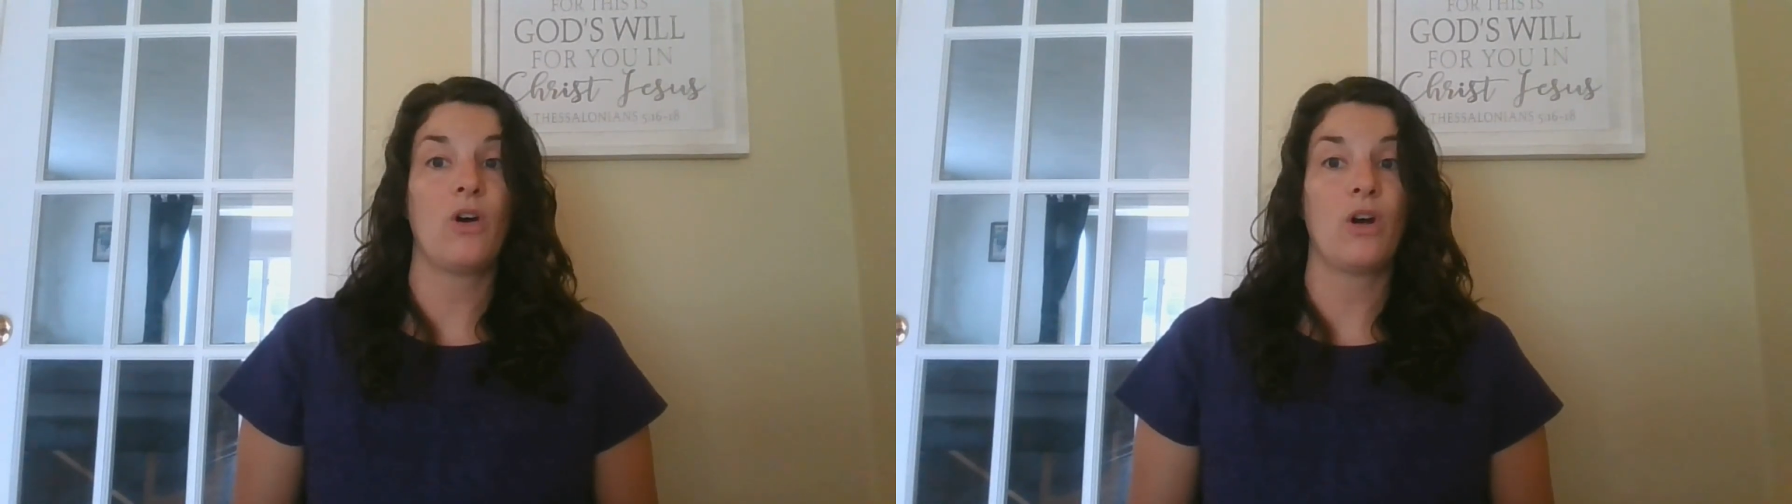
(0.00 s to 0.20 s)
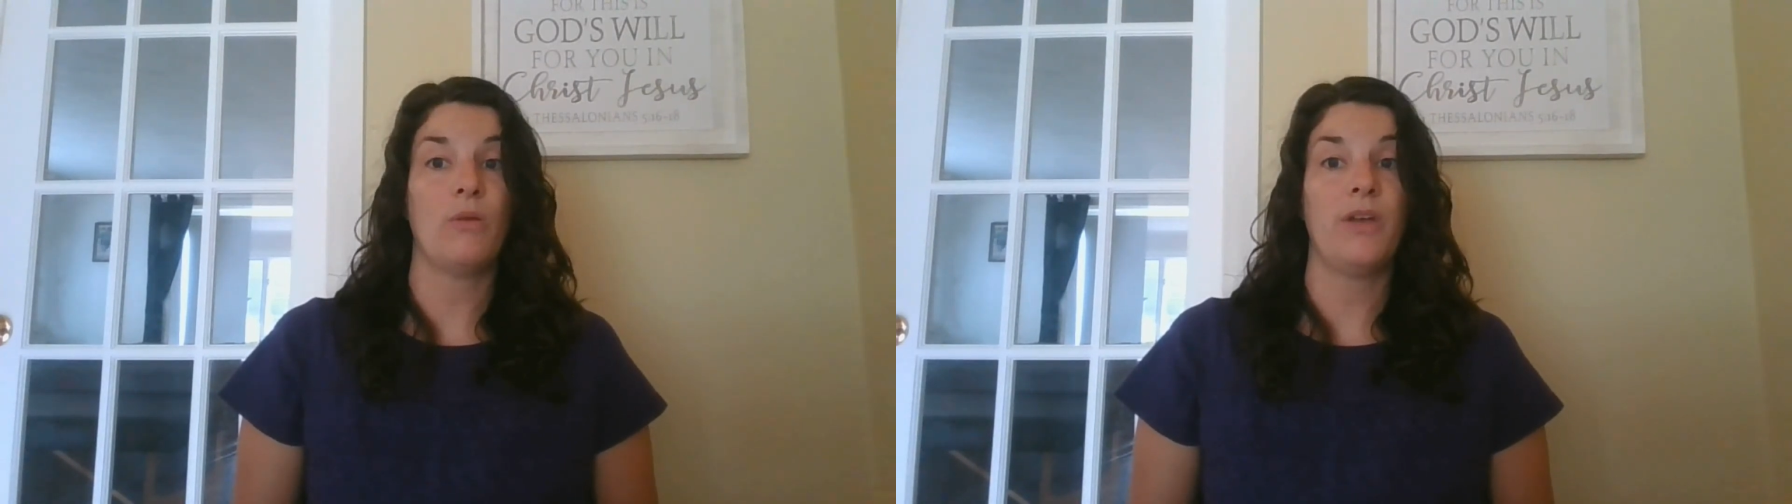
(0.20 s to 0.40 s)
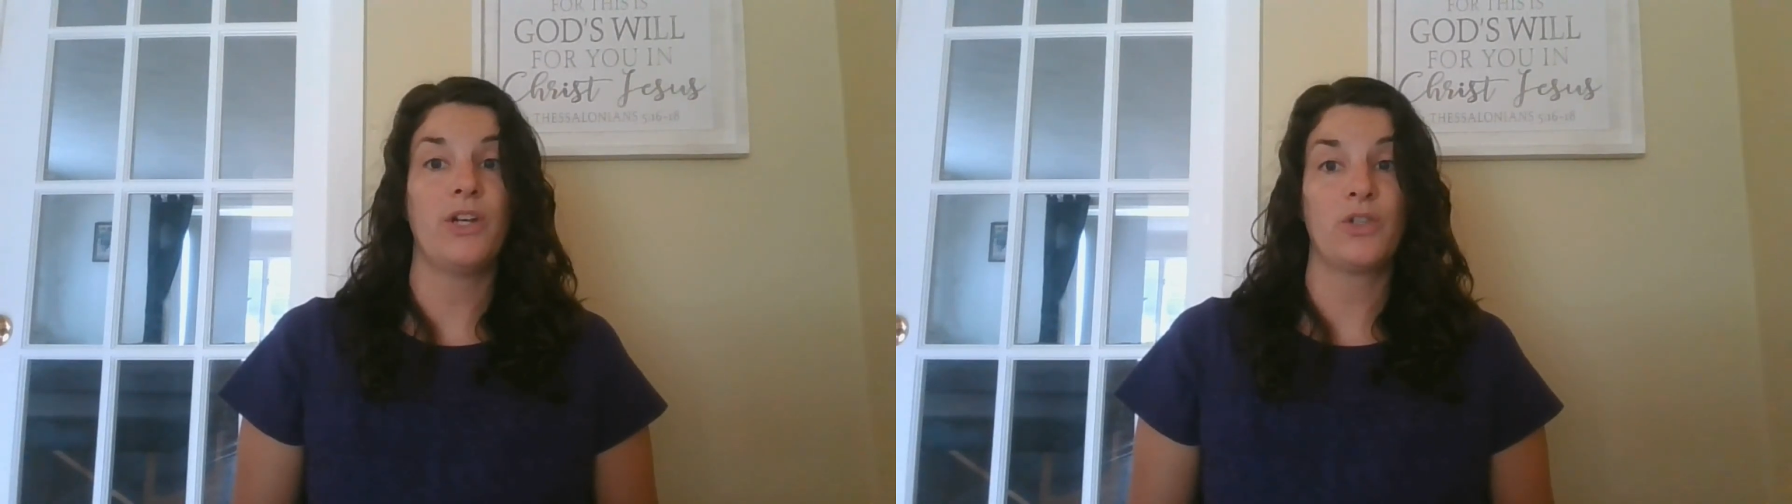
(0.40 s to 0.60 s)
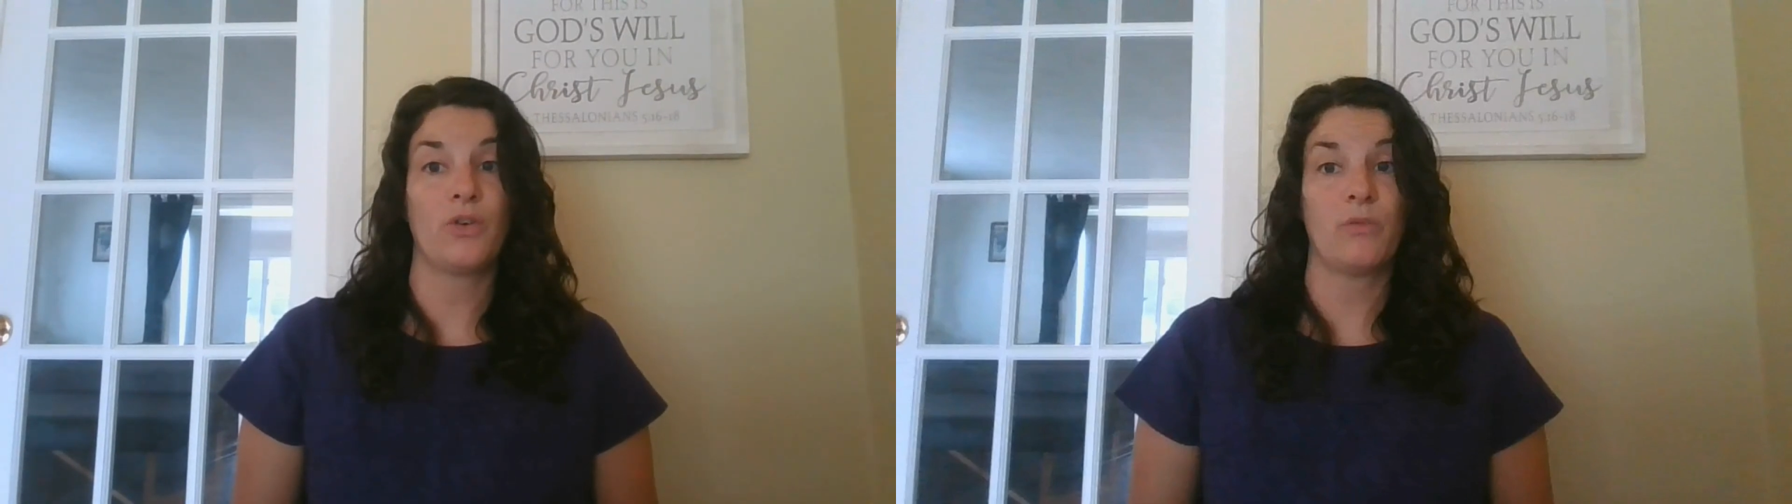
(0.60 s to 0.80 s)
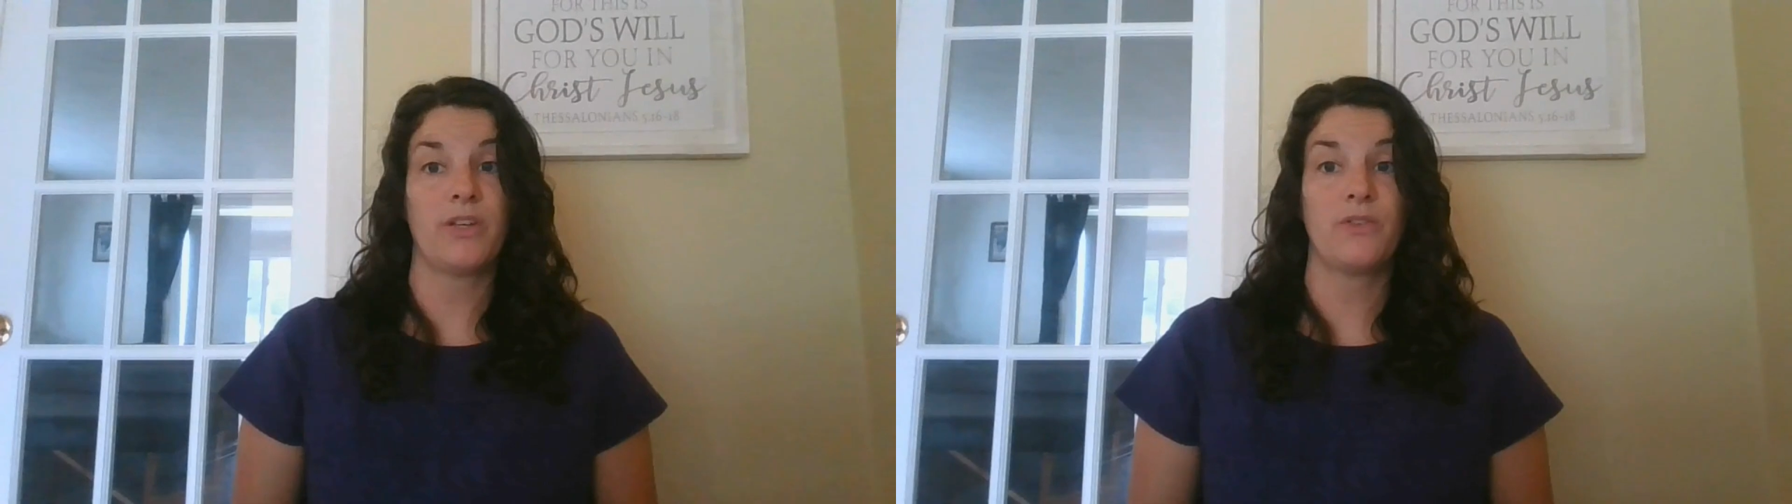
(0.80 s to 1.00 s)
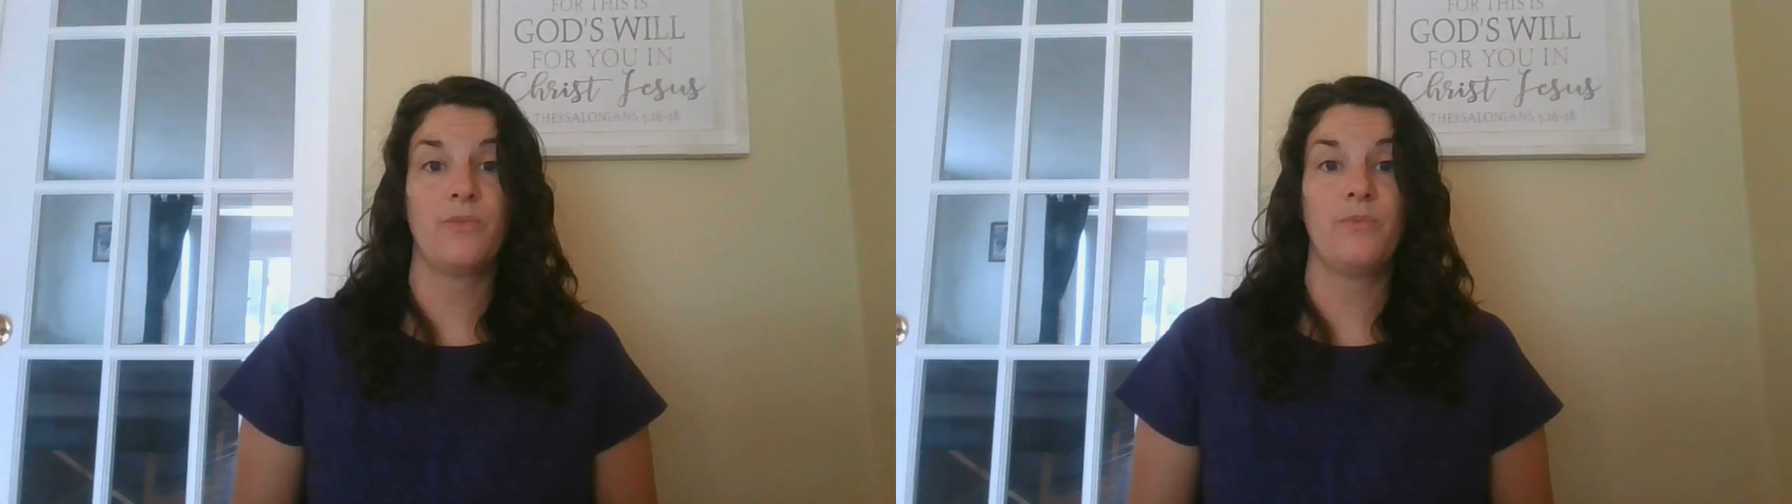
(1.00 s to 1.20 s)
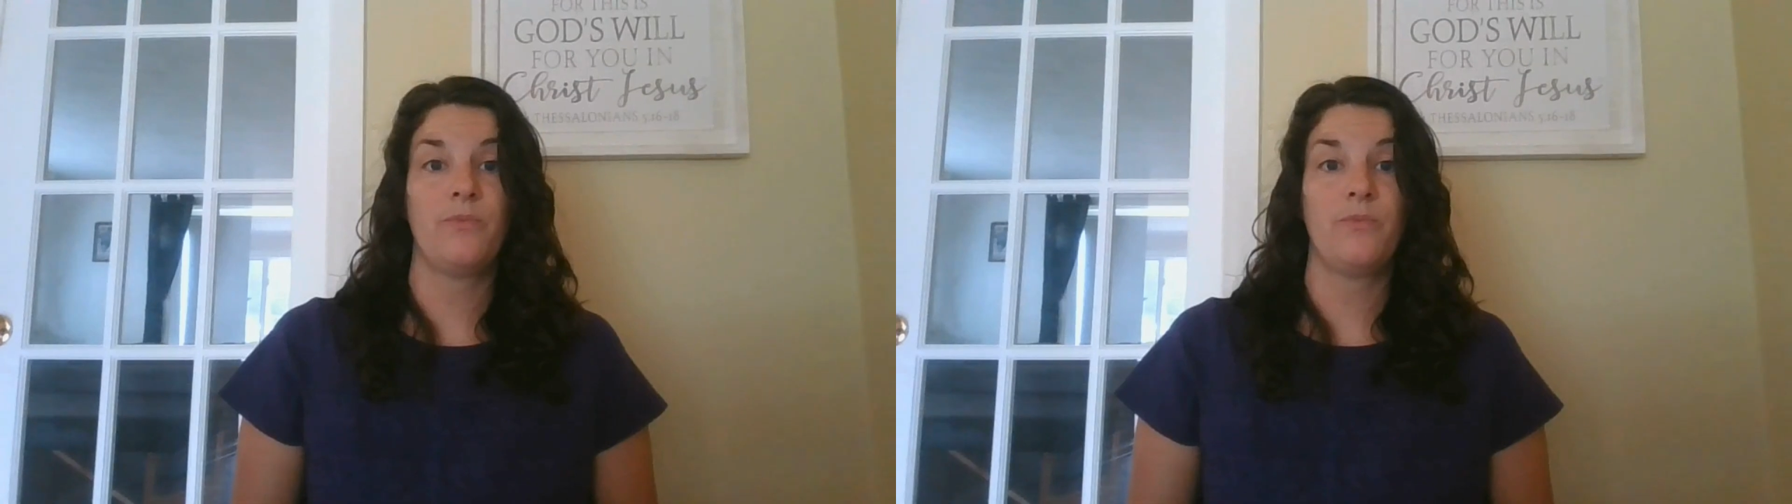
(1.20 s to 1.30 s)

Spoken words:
arm and shoulder muscle.